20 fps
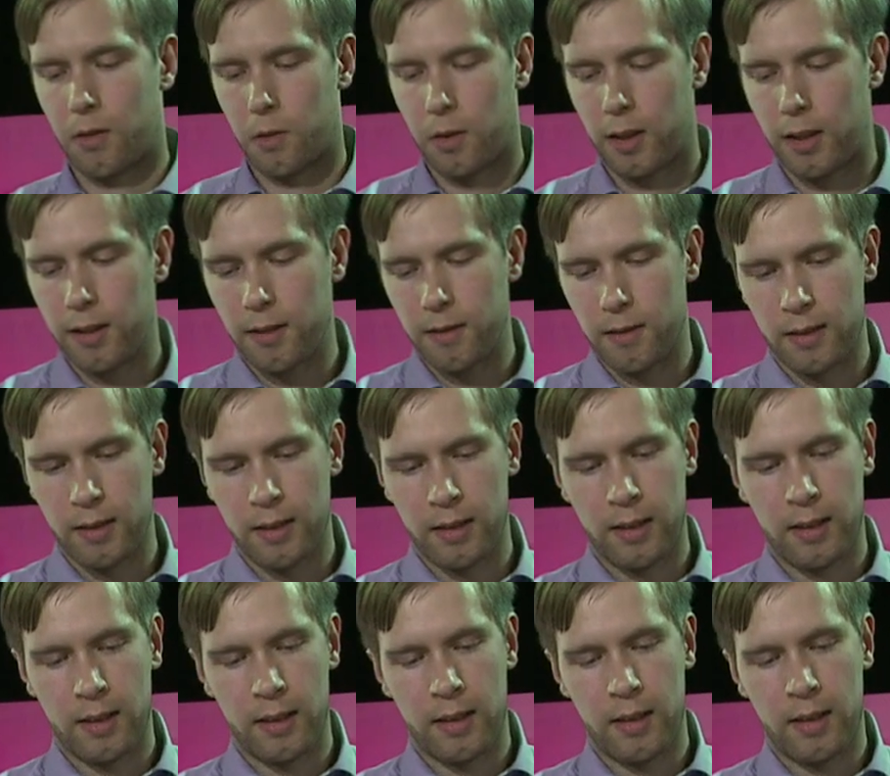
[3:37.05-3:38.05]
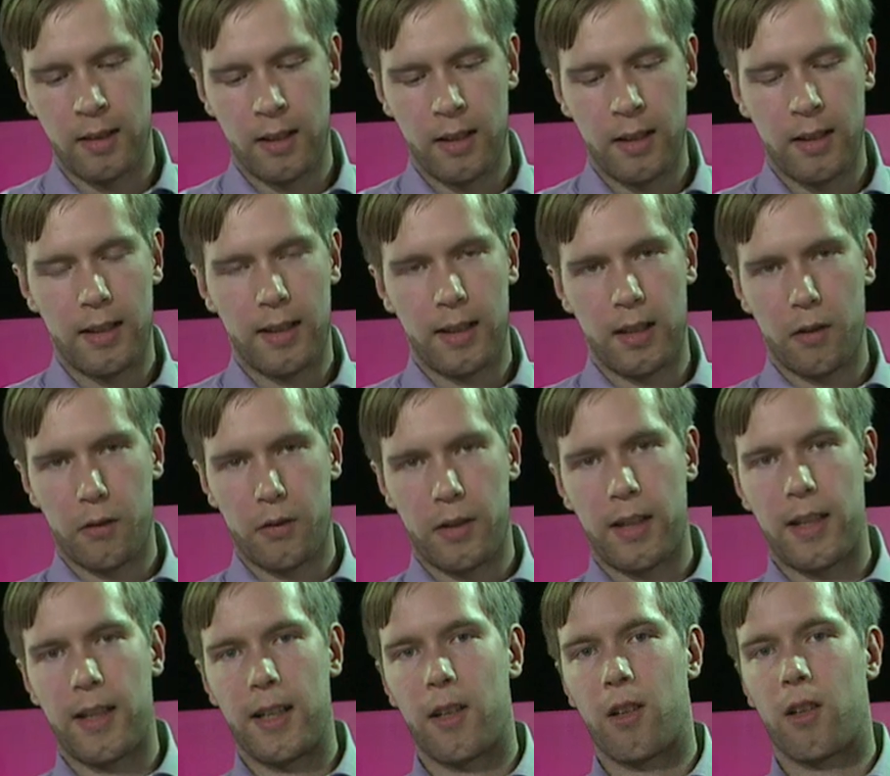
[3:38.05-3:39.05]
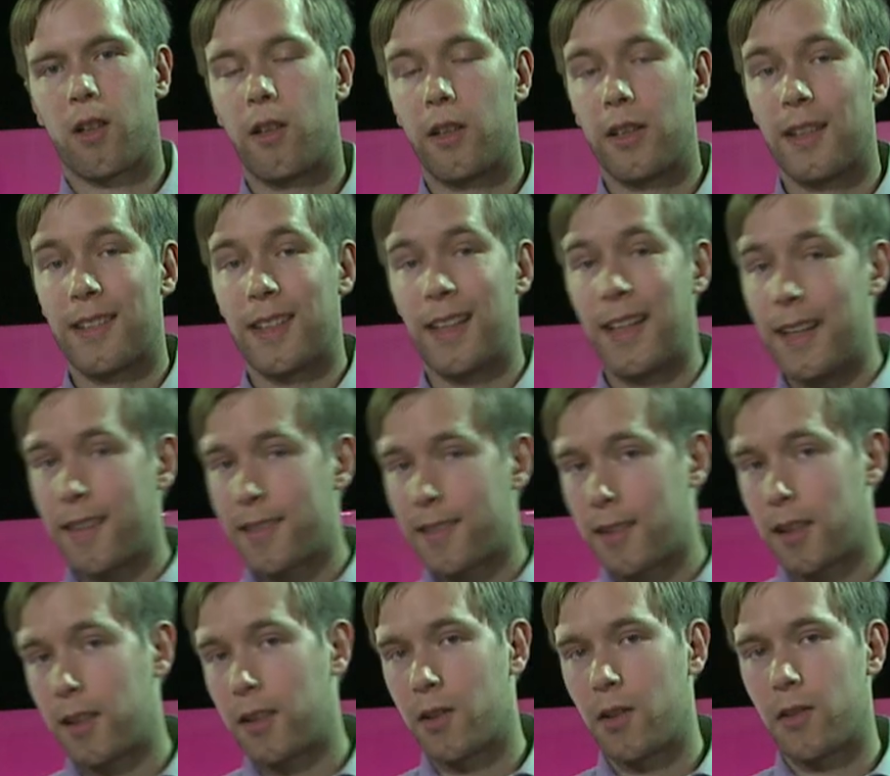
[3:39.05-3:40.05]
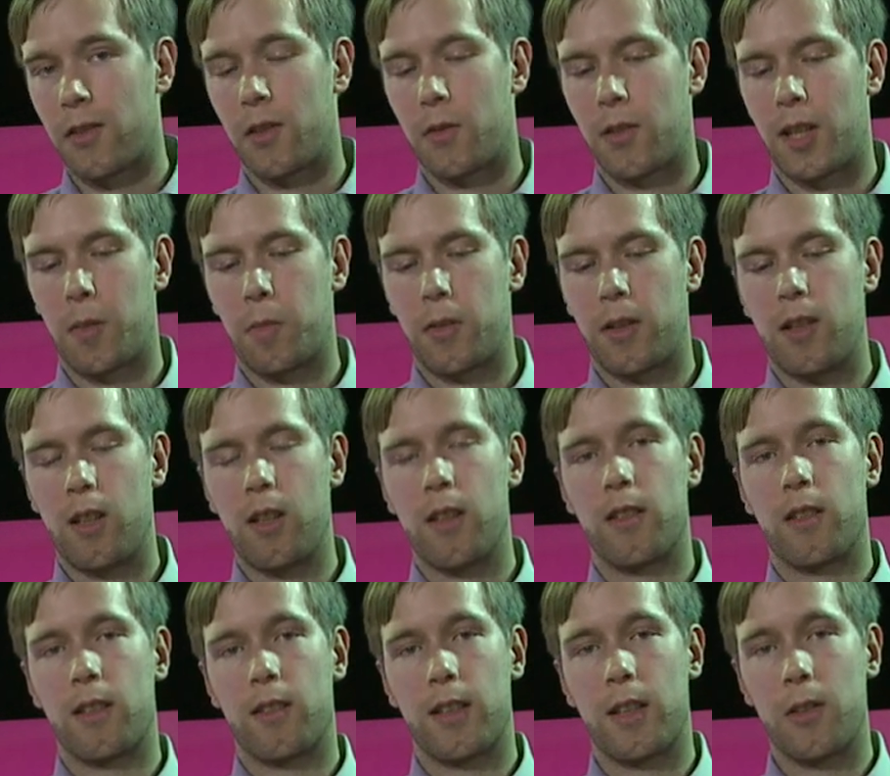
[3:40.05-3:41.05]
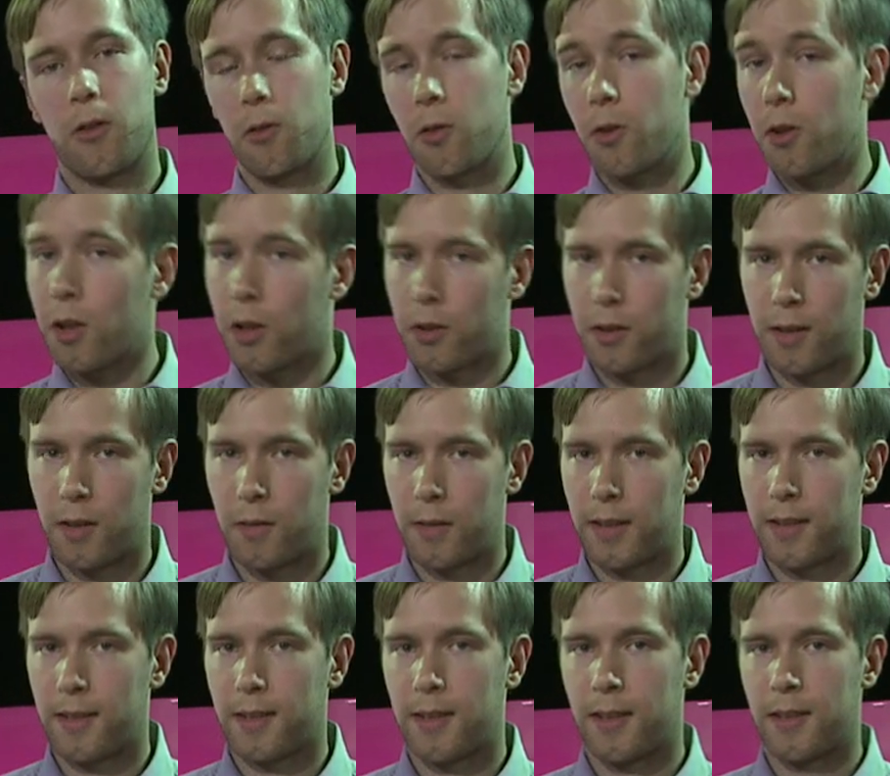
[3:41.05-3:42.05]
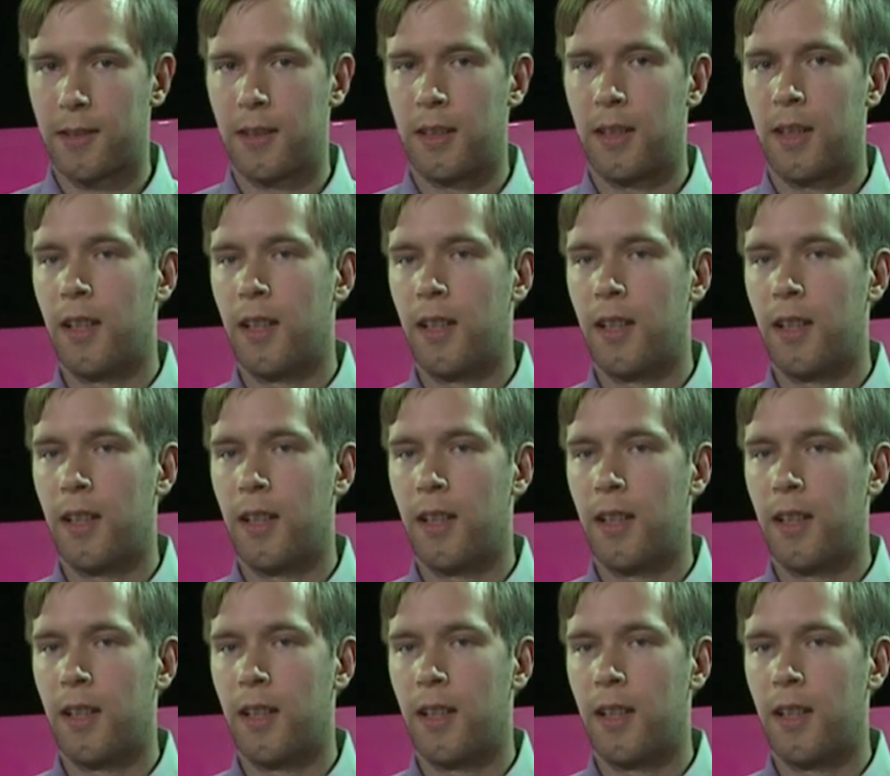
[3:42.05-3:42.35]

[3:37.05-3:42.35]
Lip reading: Okay? If the IRR is less than the cost of capital, then you should not invest.